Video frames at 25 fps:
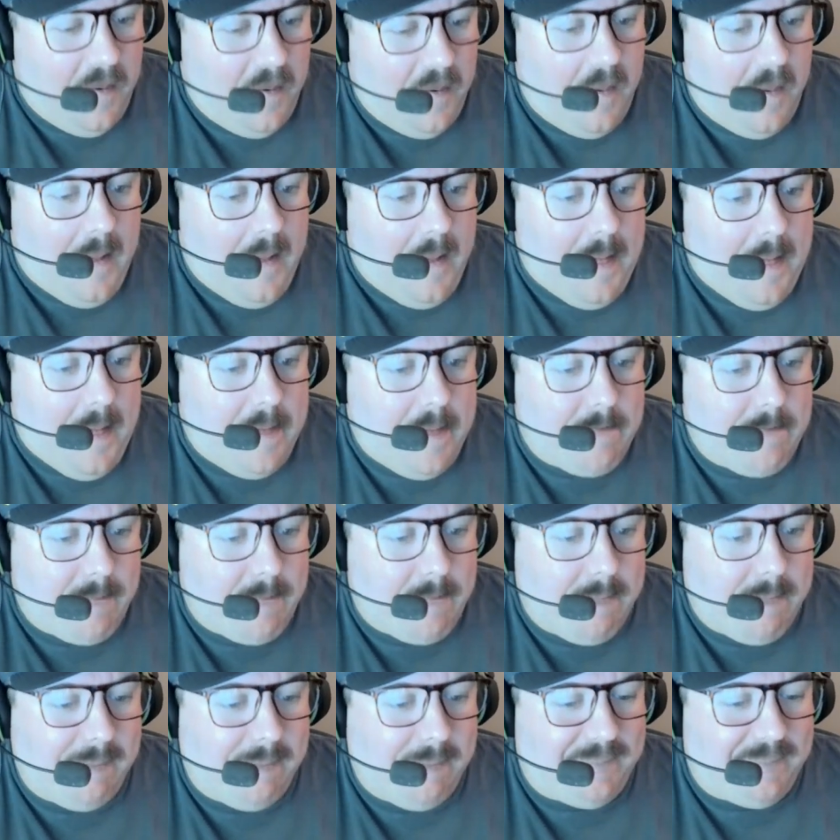have to look
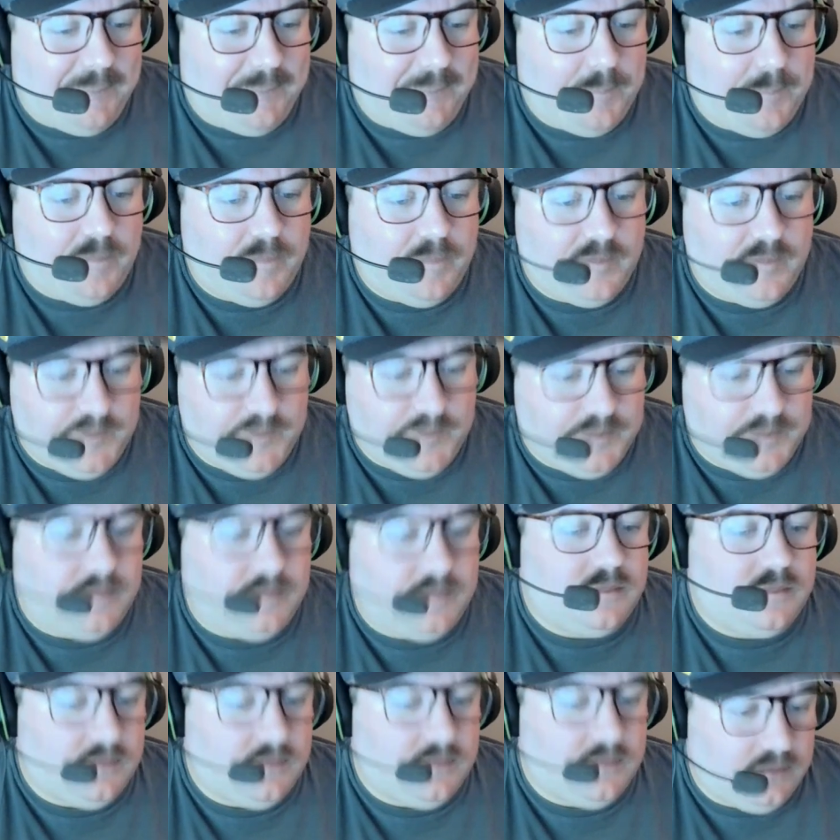forward to.
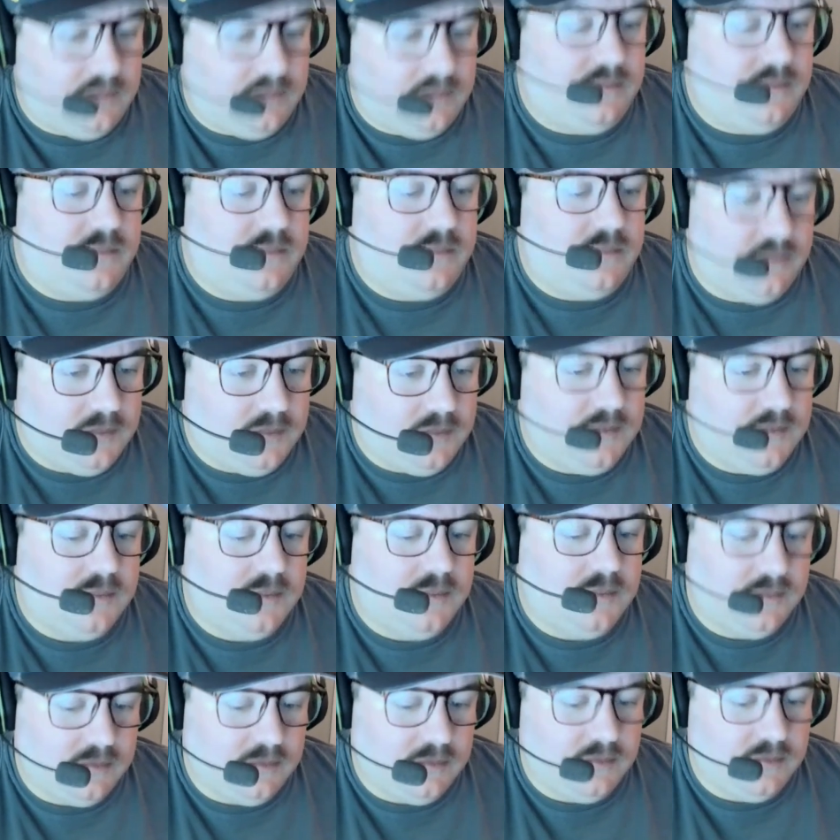It sounds like he's
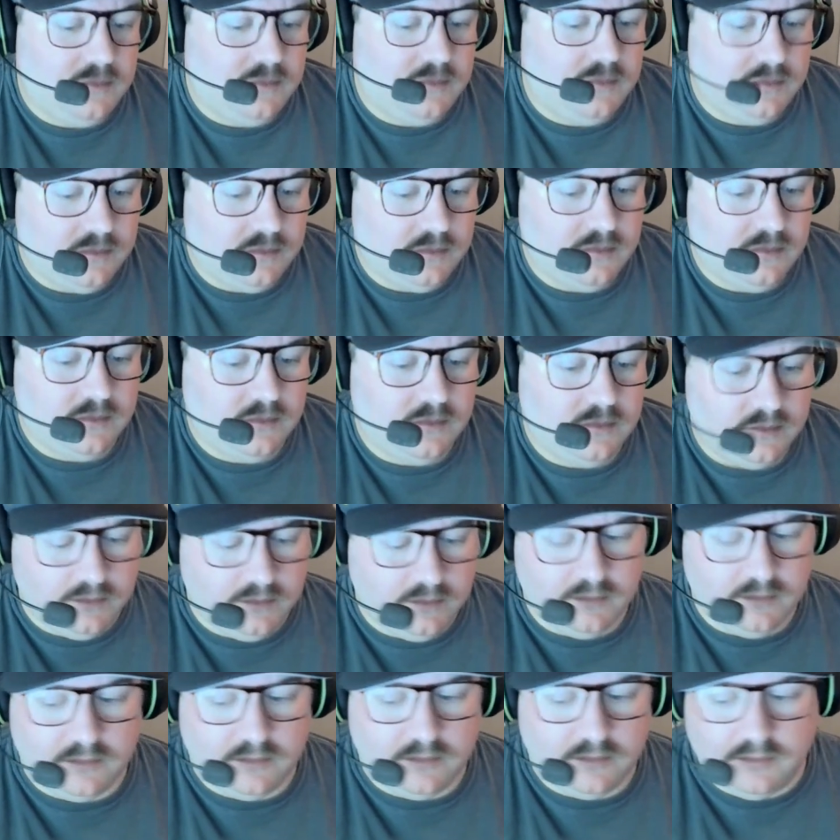probably
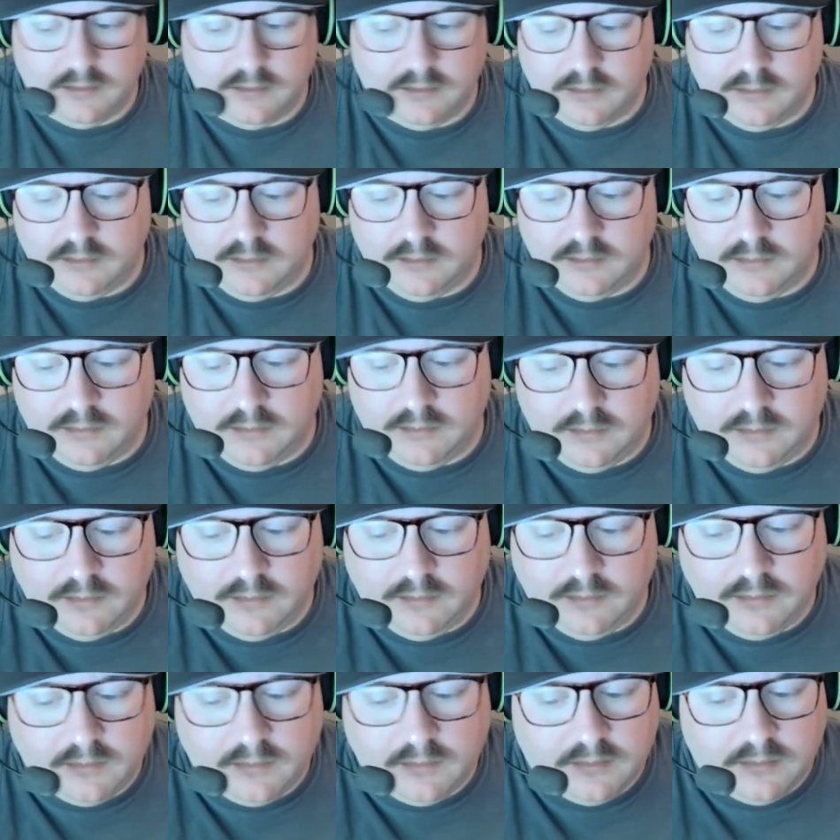a 2nd
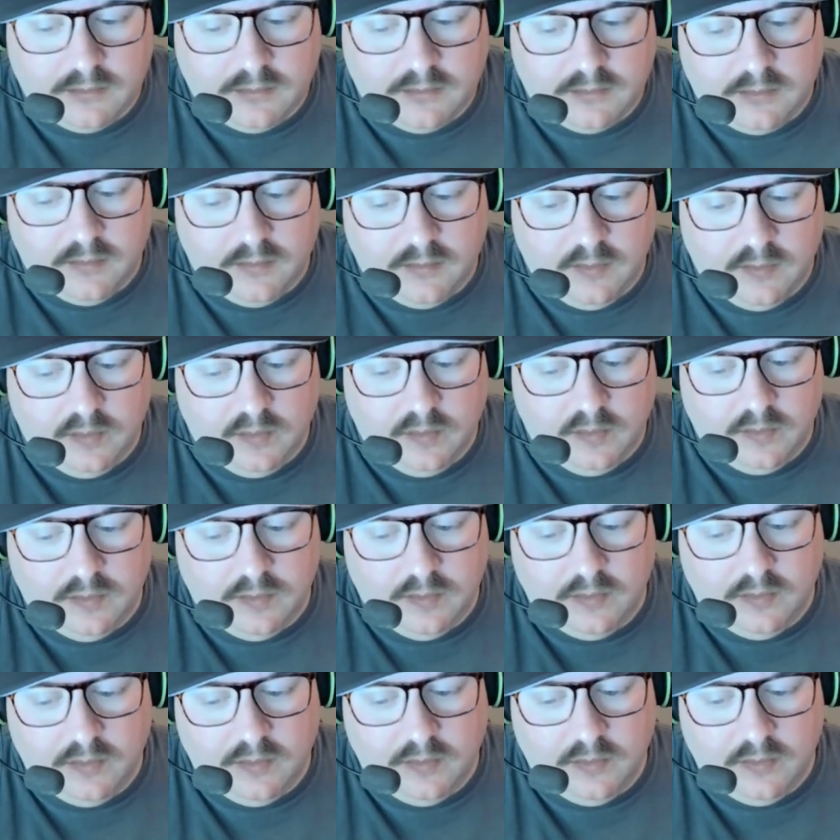or 3rd day pick.
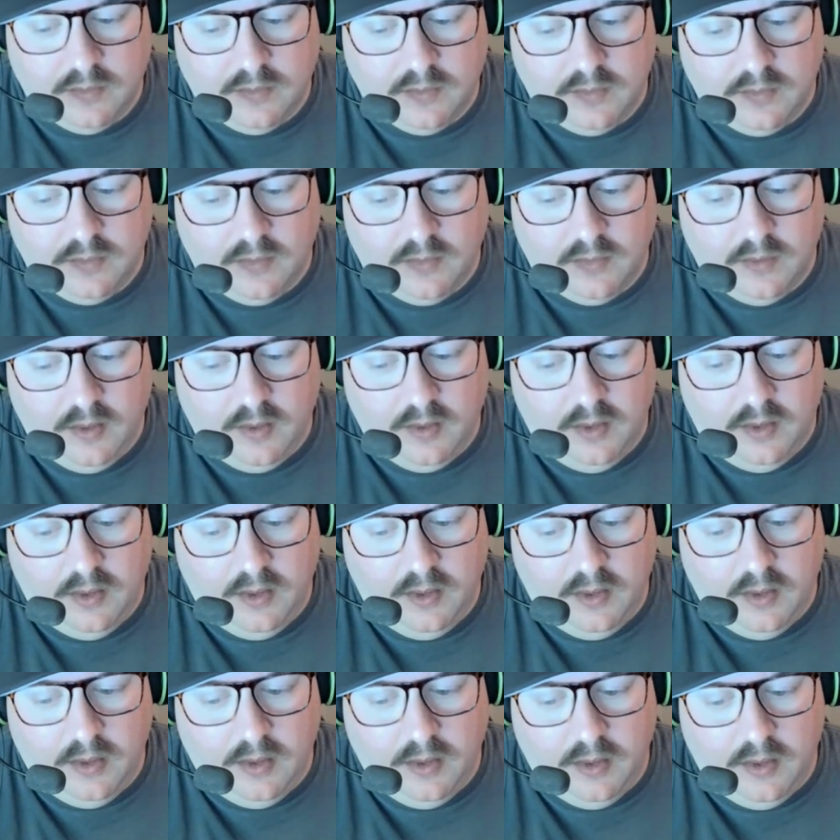So, I mean,
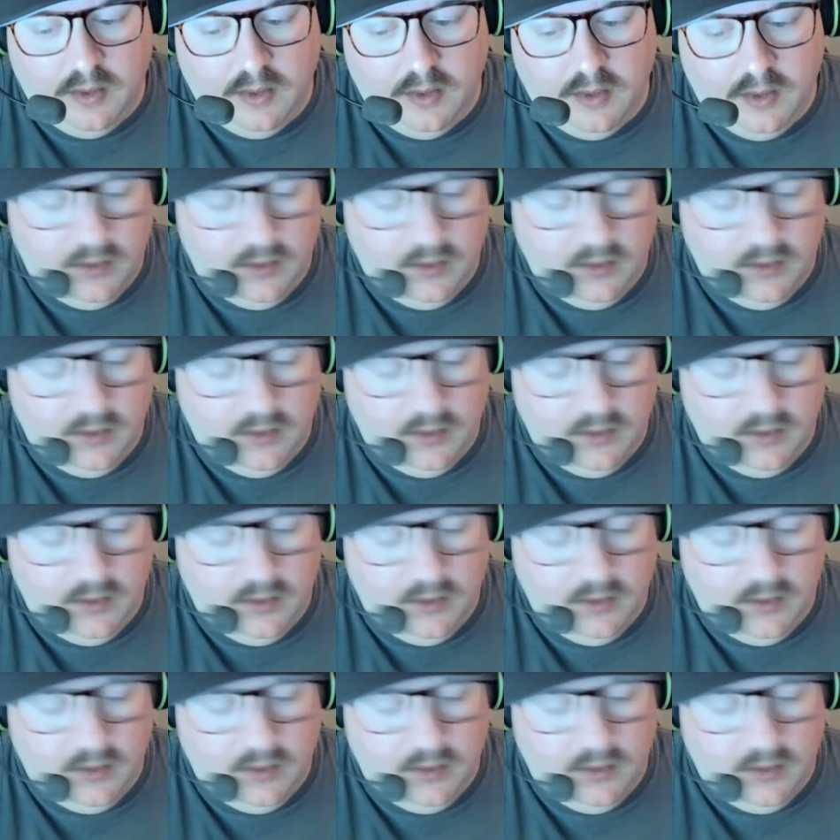maybe,